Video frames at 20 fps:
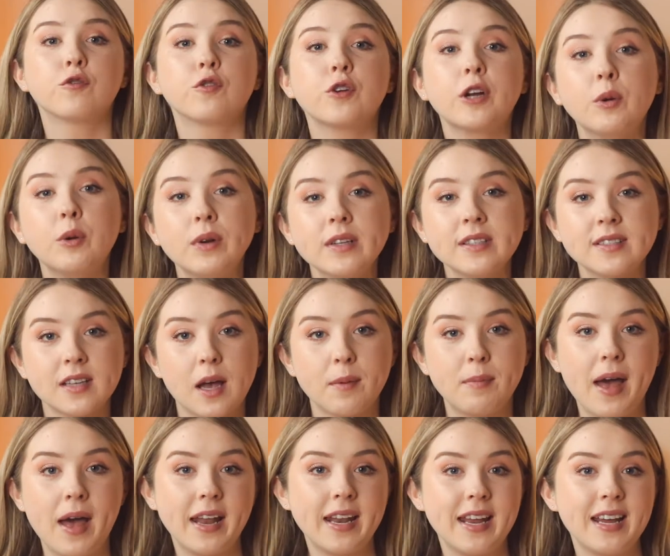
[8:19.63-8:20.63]
Frequent
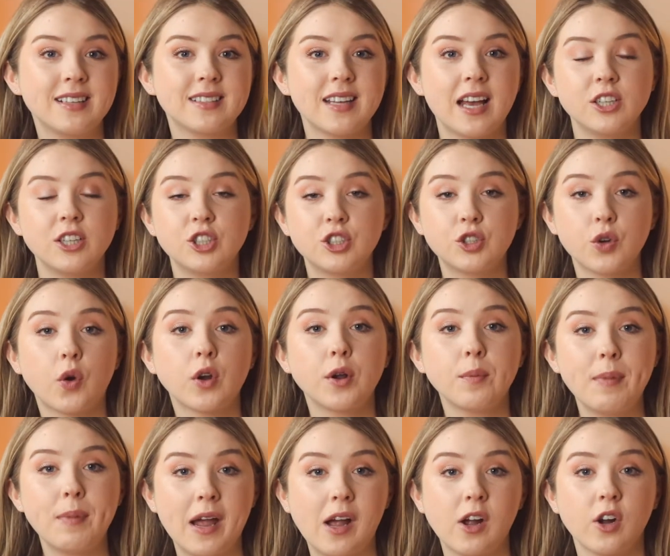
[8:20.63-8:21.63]
subheadings and
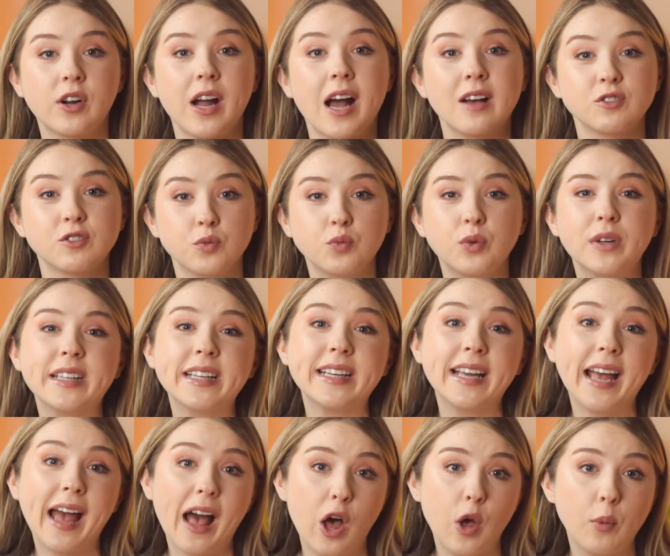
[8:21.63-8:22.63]
shorter paragraphs
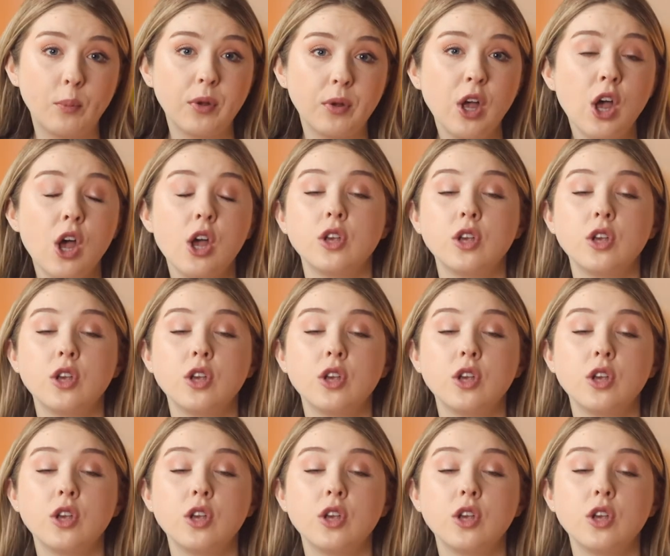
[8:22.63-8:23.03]
really help.